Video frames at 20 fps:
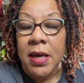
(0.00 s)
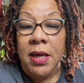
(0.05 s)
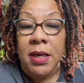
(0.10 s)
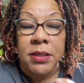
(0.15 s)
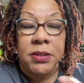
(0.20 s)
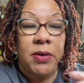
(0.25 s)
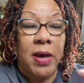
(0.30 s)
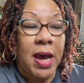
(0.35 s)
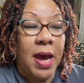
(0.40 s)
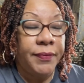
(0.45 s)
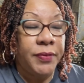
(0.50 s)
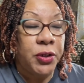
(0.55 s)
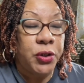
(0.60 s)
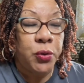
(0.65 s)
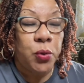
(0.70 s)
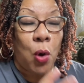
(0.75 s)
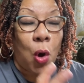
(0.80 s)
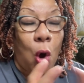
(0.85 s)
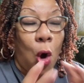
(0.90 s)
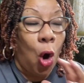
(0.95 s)
So I have to
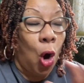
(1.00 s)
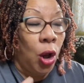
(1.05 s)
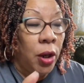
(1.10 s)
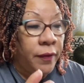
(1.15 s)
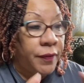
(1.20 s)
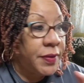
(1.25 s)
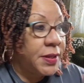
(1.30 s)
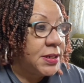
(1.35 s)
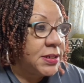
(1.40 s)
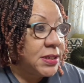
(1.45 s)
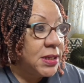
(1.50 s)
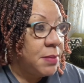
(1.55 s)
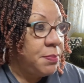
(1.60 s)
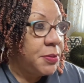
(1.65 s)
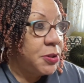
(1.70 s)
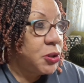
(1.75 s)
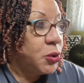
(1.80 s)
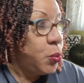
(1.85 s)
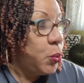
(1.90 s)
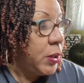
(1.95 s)
do all of this in
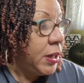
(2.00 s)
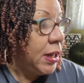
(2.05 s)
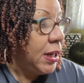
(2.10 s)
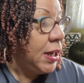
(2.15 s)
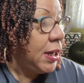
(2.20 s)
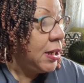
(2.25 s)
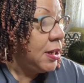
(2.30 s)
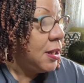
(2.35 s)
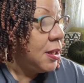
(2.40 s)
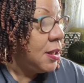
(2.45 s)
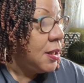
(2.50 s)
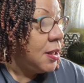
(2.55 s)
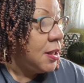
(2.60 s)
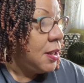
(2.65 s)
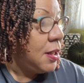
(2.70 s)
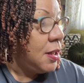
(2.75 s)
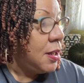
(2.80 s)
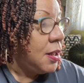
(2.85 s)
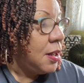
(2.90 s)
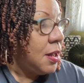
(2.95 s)
between
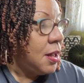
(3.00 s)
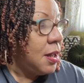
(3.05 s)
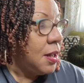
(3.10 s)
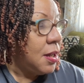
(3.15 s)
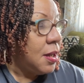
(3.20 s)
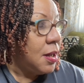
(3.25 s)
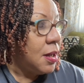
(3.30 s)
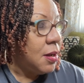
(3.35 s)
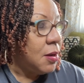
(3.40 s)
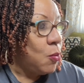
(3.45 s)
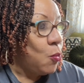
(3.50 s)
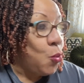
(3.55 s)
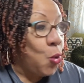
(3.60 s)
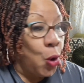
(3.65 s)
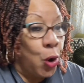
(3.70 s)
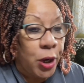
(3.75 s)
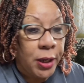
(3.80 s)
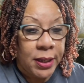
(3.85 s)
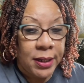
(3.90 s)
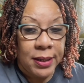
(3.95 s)

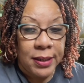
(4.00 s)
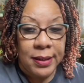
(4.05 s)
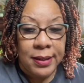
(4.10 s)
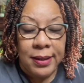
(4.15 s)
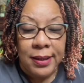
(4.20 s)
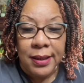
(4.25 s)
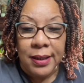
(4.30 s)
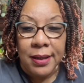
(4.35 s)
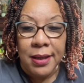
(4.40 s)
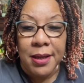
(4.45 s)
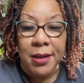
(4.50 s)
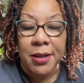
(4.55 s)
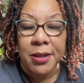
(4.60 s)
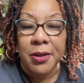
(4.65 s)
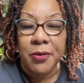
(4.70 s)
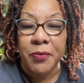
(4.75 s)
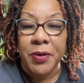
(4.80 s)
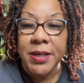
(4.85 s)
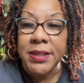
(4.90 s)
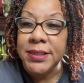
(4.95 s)
work,
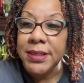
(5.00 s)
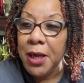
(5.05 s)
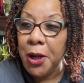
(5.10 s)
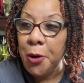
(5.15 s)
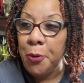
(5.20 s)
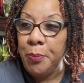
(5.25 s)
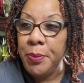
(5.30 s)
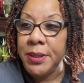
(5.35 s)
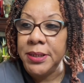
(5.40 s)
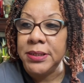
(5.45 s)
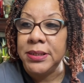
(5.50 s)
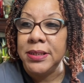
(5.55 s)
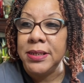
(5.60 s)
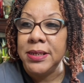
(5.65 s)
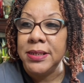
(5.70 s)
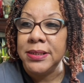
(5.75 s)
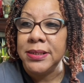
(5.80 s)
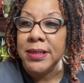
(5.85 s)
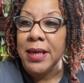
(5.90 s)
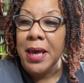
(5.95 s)
the reseller
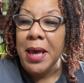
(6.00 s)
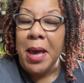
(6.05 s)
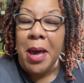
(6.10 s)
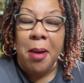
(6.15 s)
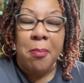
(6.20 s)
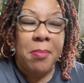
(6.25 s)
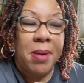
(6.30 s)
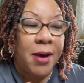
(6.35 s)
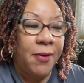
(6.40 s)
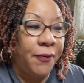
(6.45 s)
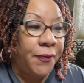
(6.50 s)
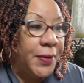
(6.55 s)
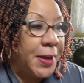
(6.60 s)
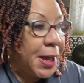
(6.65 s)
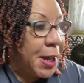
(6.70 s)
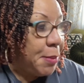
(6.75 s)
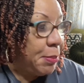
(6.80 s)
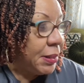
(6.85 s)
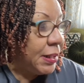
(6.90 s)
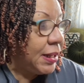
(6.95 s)
business, my
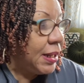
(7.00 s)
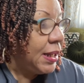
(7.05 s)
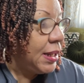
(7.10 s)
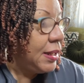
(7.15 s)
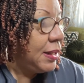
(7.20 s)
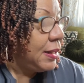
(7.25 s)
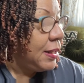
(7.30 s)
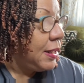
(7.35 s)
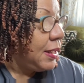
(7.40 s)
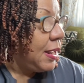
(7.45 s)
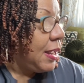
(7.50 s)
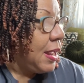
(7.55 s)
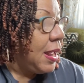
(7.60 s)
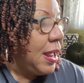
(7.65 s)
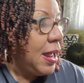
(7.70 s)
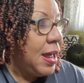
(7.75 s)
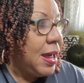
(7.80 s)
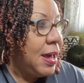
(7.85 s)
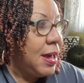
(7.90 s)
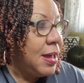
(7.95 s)
family,
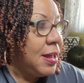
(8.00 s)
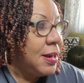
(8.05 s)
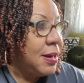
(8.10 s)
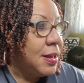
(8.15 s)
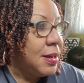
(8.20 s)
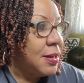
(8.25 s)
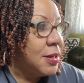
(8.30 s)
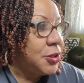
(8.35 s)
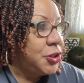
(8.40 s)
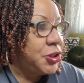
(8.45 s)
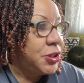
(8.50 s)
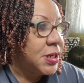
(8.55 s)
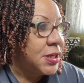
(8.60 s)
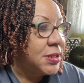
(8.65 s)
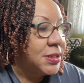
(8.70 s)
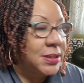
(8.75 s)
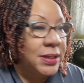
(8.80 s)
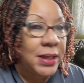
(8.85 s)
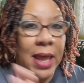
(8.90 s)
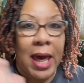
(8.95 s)
and
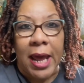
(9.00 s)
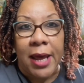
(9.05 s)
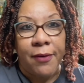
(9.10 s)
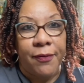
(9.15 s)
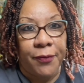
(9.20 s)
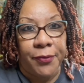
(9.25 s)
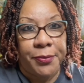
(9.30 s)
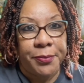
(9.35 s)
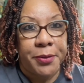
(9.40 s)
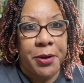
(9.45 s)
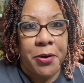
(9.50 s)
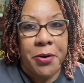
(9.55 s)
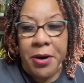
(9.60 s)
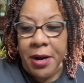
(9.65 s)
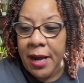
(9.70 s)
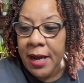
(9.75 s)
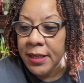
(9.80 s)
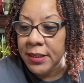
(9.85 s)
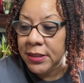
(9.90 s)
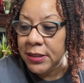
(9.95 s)
just life. All
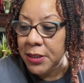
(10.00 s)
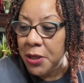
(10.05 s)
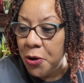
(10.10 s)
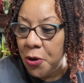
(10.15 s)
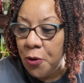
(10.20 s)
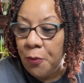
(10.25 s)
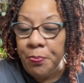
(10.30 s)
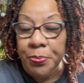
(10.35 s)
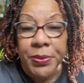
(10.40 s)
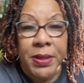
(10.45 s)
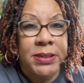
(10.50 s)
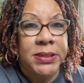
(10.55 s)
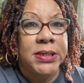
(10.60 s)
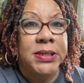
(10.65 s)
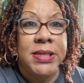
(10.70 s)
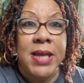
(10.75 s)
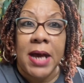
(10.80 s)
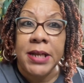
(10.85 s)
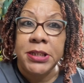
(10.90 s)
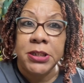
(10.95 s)
right, so this is
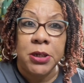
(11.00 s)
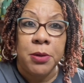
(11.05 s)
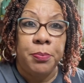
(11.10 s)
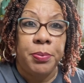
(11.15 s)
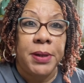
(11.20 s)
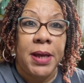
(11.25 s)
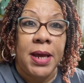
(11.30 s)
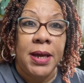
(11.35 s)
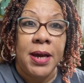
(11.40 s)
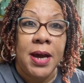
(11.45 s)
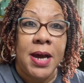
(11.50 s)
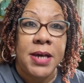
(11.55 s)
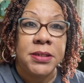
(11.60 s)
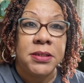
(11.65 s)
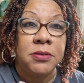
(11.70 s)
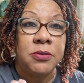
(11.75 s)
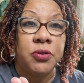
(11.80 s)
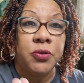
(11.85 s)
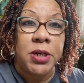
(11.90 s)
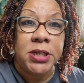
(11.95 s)
not to complain, guys.
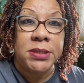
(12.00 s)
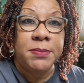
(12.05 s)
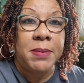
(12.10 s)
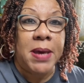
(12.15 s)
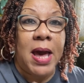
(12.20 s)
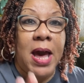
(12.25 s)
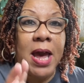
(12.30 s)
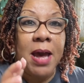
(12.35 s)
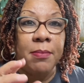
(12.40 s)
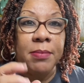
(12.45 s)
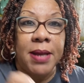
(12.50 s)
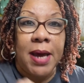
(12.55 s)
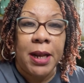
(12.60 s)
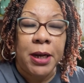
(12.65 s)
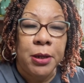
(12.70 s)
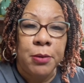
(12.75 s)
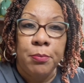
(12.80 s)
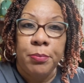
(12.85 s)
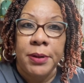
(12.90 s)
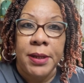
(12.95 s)
Trust me, I am not a
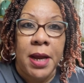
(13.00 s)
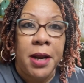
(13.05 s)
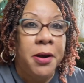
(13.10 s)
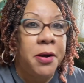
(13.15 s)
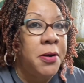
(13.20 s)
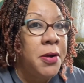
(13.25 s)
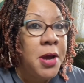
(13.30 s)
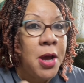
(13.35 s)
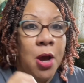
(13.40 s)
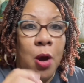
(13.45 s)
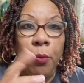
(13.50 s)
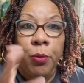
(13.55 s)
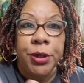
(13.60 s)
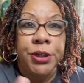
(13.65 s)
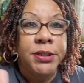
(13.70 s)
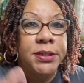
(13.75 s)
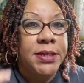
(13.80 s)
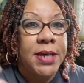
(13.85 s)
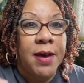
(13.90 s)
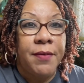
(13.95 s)
complainer. We're
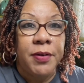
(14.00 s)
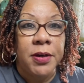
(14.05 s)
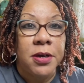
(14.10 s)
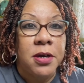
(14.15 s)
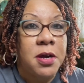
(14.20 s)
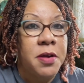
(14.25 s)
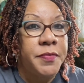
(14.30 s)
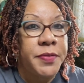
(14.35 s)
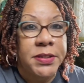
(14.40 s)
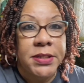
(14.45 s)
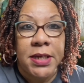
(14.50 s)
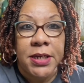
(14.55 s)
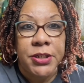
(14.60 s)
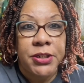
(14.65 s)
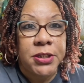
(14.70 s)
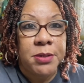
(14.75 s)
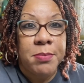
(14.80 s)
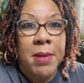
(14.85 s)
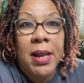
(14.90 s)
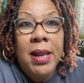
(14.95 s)
just having a
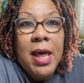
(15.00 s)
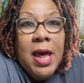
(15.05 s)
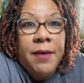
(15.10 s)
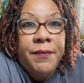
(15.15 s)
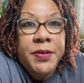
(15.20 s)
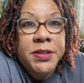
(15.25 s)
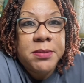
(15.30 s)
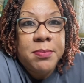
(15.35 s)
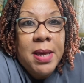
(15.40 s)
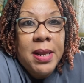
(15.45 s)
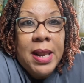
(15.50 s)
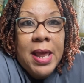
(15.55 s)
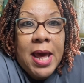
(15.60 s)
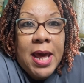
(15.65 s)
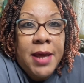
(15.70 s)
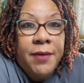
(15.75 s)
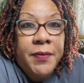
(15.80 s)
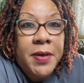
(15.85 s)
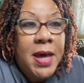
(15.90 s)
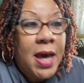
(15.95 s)
conversation. My life is my
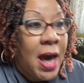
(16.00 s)
life.